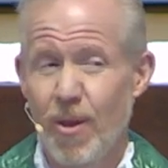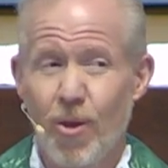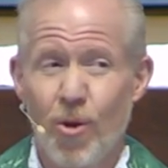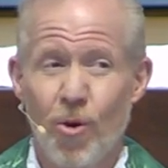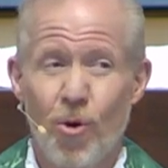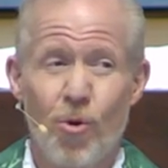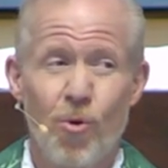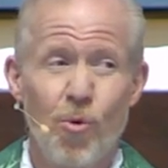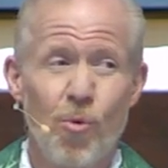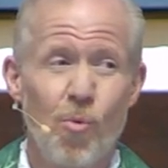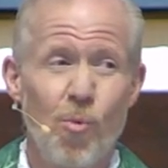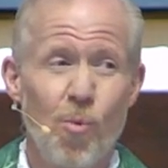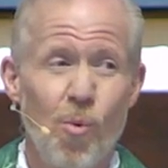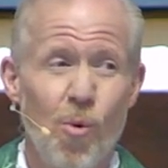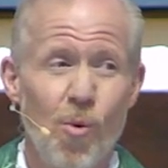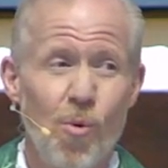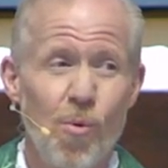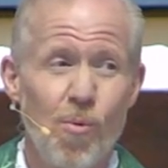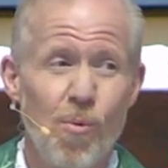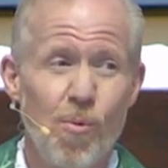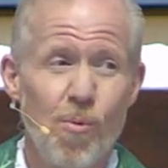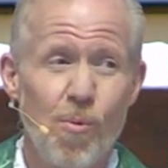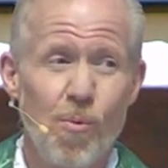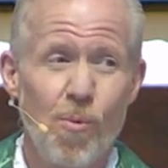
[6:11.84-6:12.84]
who
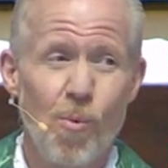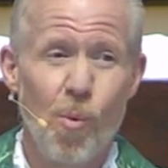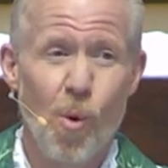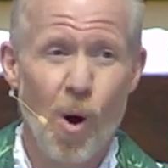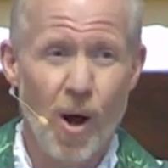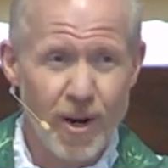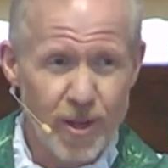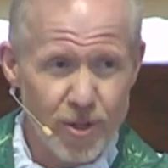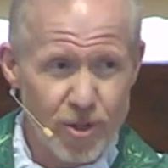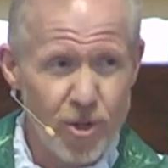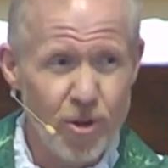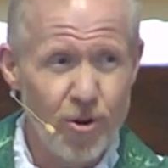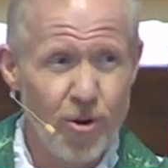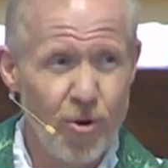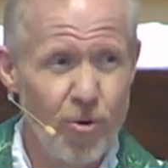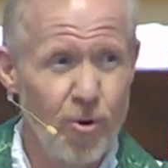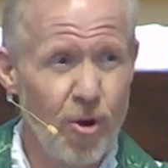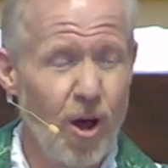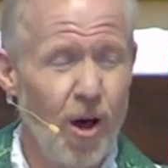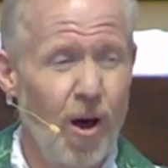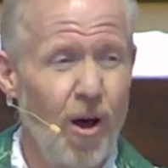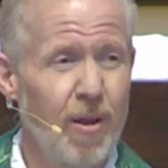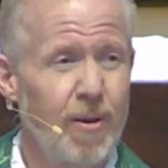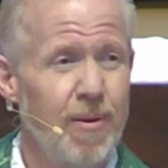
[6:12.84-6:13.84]
wanted to know
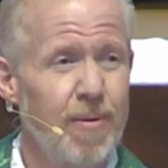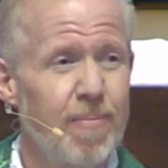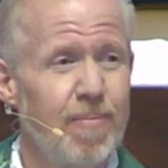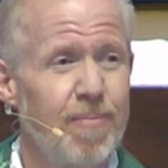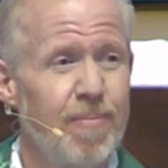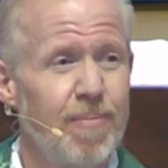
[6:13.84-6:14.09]
God.